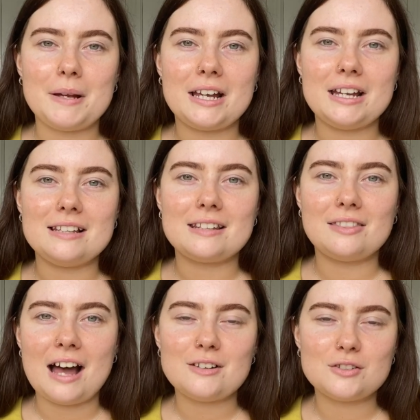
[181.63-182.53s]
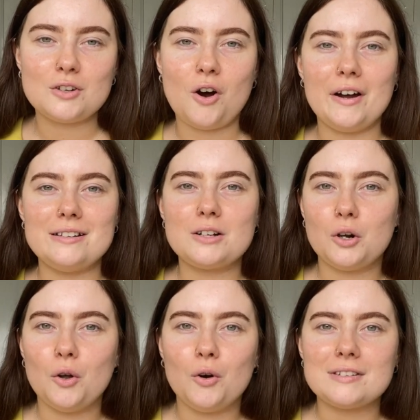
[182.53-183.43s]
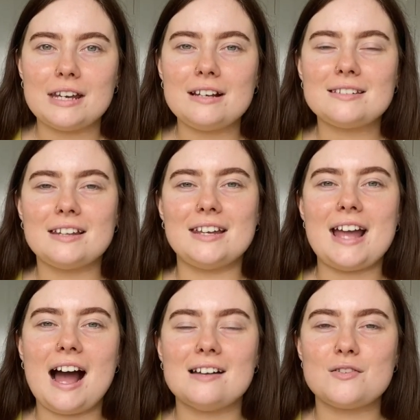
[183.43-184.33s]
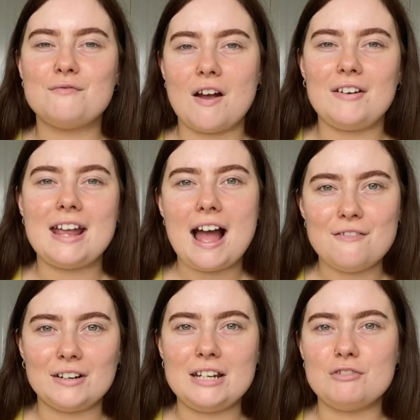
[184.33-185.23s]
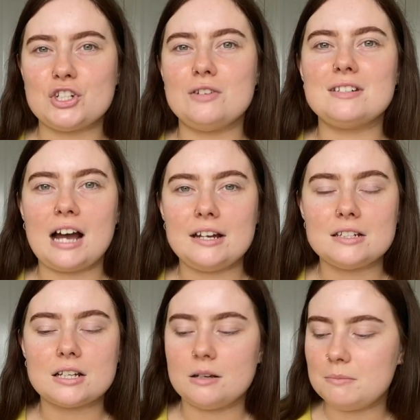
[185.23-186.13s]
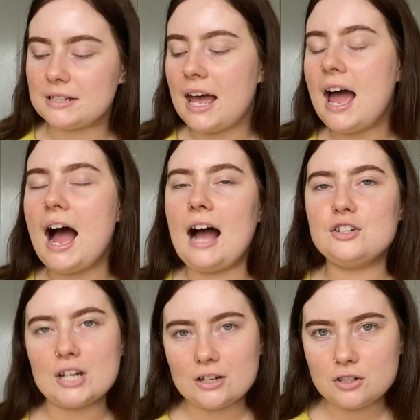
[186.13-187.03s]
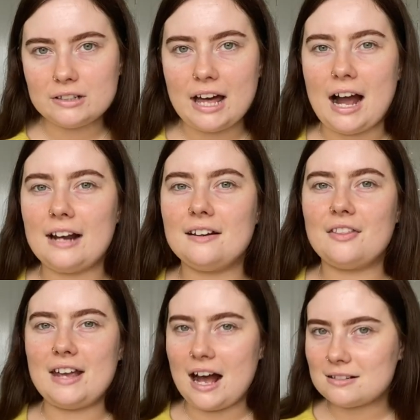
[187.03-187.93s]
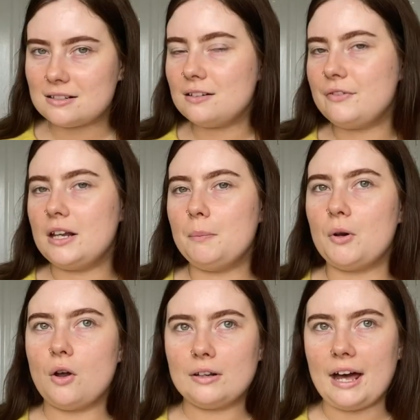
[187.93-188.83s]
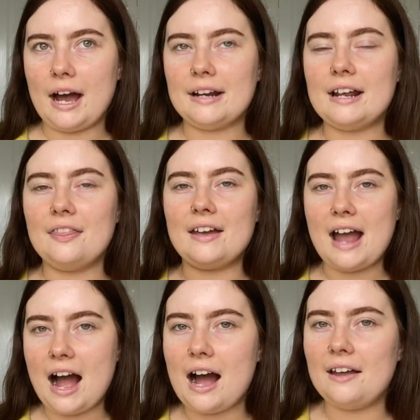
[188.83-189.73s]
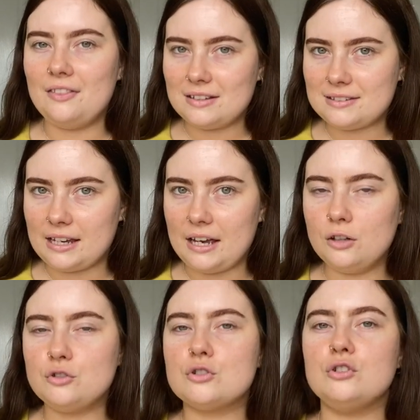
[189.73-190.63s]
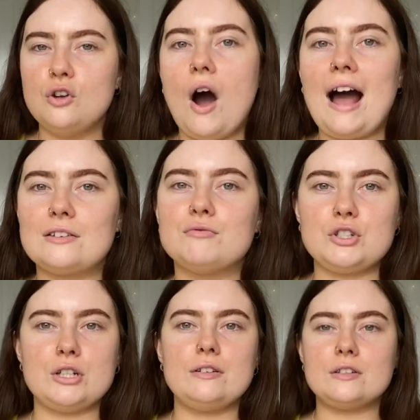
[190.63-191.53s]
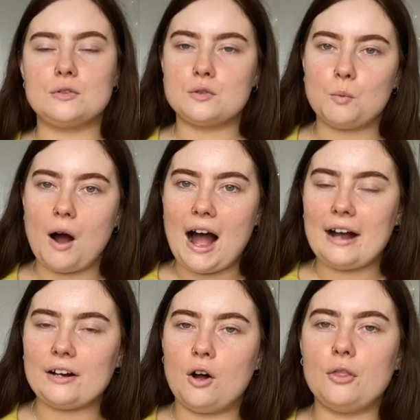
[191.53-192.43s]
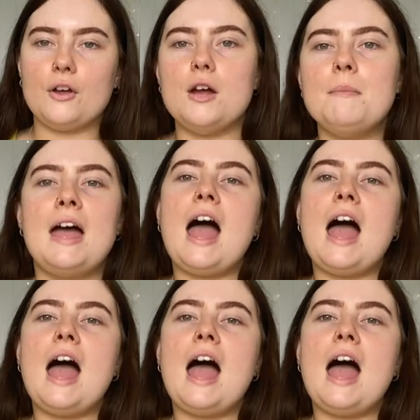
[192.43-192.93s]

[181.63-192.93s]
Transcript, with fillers: because that store is closing, so they had very heavily reduced items. I checked online, they are still available online and they are in the sale, just not as reduced as to what I got them.